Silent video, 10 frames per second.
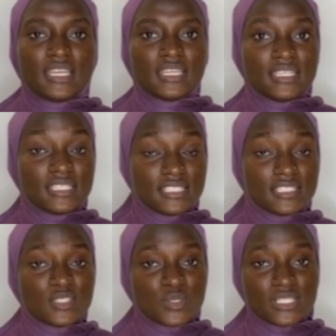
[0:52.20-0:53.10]
The
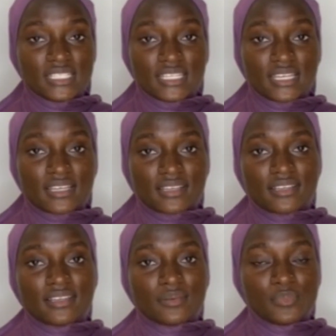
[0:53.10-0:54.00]
systolic
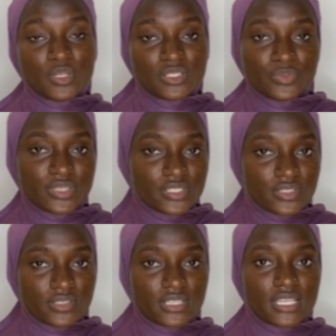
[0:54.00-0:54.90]
blood
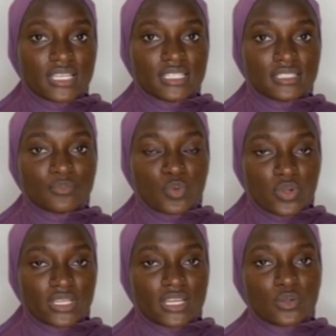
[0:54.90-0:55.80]
pressure is more
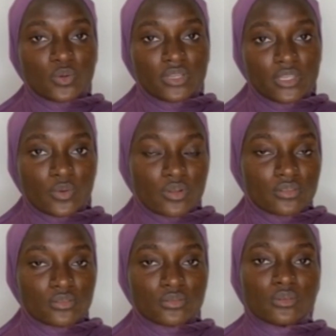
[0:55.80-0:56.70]
than or equal
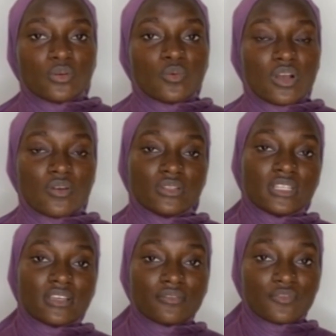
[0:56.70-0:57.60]
to
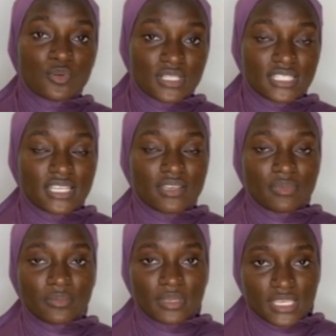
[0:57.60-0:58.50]
140
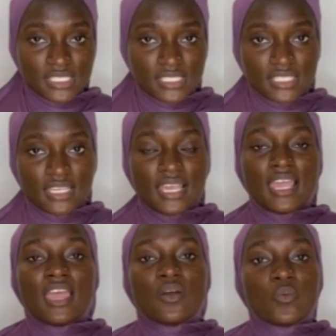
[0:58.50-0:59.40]
mmHg,
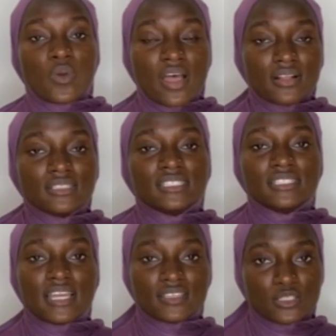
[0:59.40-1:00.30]
while the
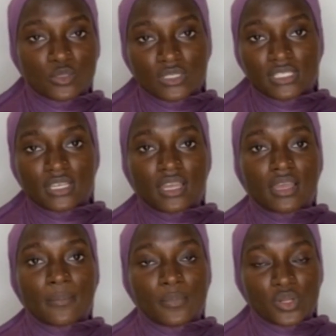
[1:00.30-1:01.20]
diastolic
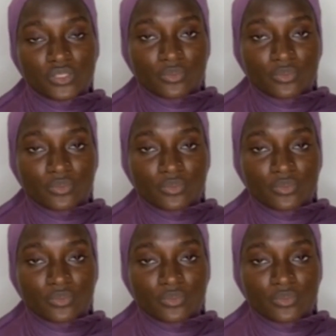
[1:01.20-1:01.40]
blood